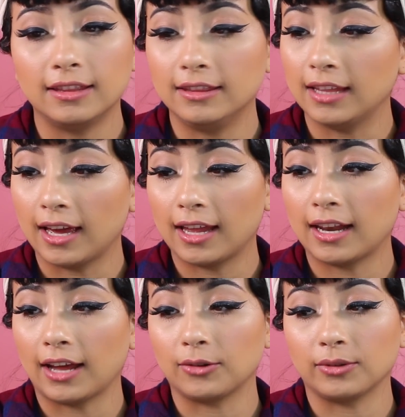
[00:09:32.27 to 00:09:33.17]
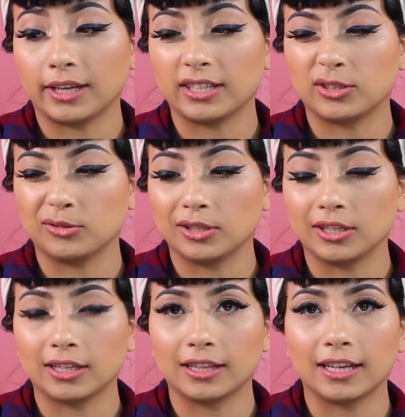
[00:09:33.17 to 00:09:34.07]
then I don't like to
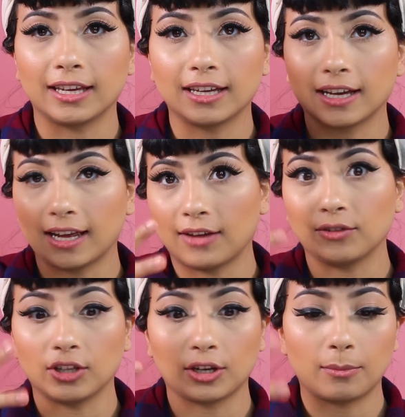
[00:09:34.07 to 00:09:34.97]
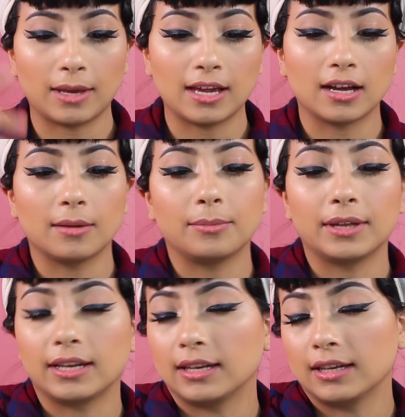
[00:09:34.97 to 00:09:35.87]
look like I have a lot of makeup
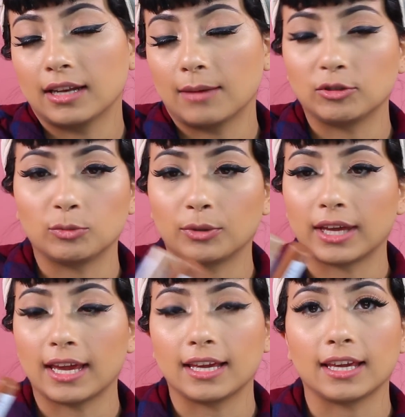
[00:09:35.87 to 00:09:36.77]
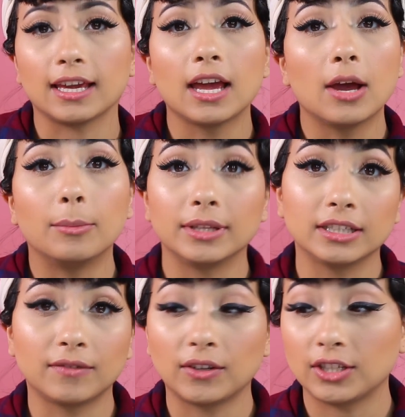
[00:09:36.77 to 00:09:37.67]
and I'm super cakey. But
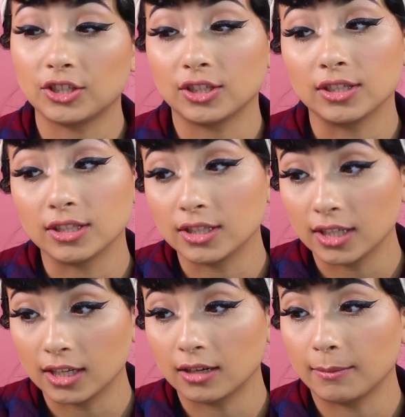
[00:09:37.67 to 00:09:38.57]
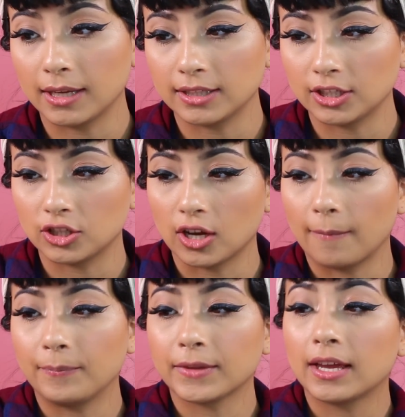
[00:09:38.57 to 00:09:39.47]
this foundation did an amazing job.